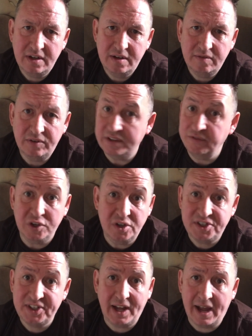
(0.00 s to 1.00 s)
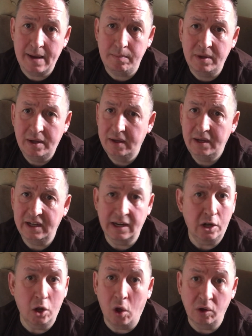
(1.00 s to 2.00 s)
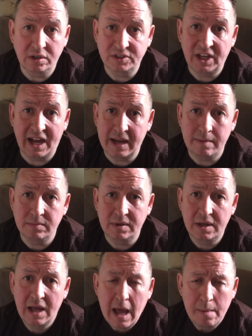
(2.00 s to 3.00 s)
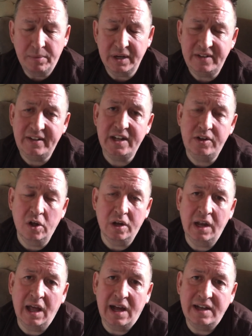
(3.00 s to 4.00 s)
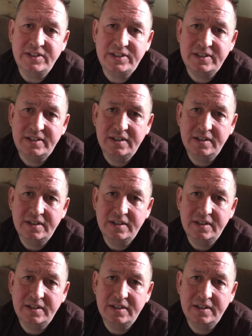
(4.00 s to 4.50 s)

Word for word: for the first time in a long time, but it did not last.